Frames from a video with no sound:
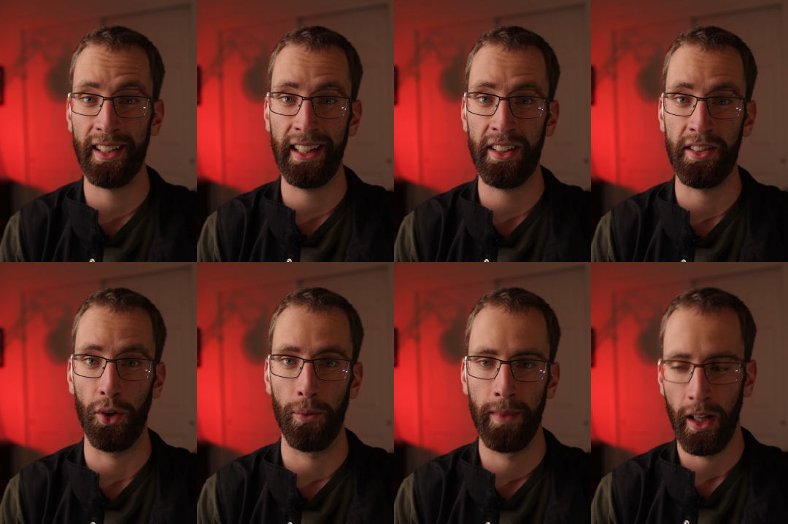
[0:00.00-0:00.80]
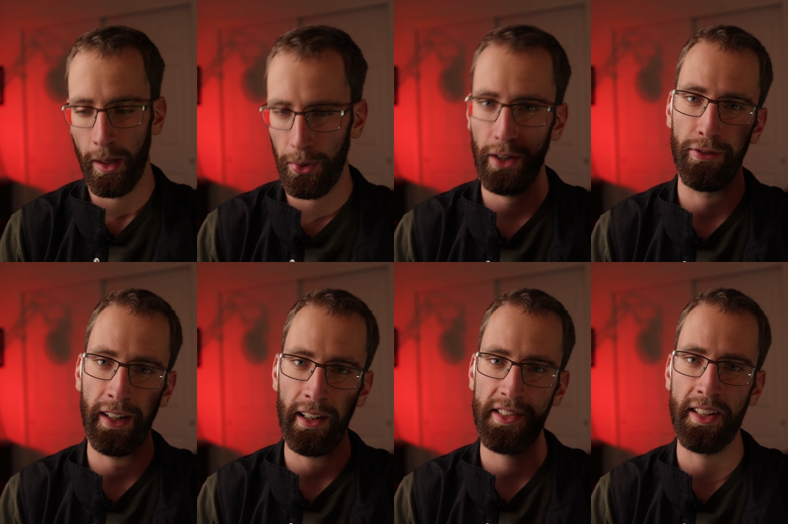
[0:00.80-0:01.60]
ISO? Put
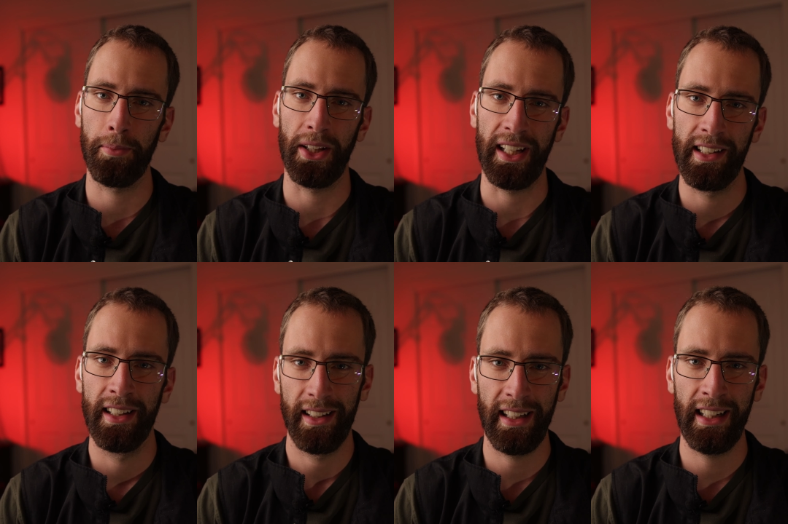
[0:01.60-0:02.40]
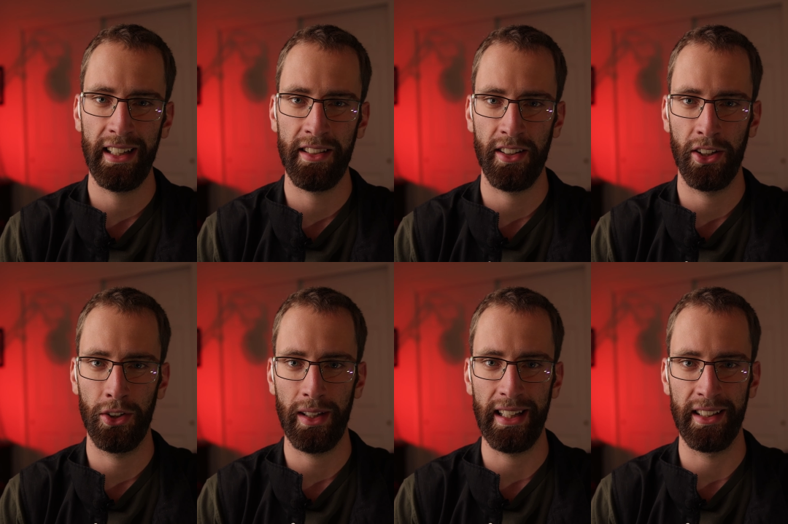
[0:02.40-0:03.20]
very simply,
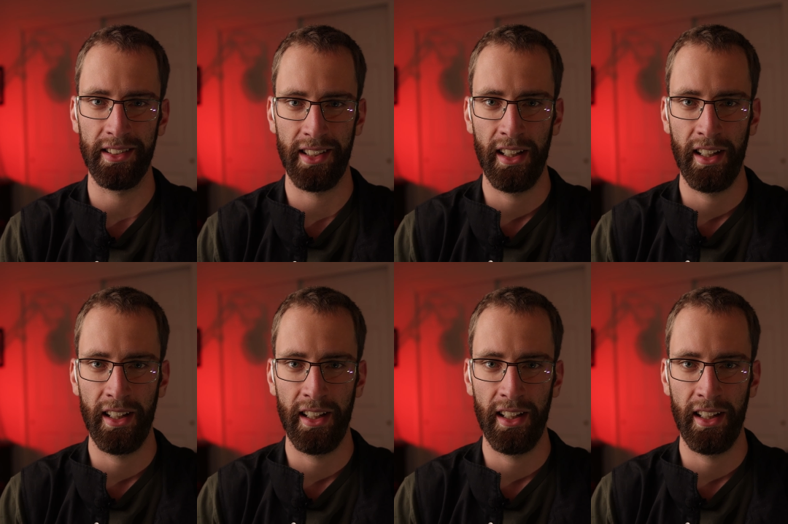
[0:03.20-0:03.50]
ISO is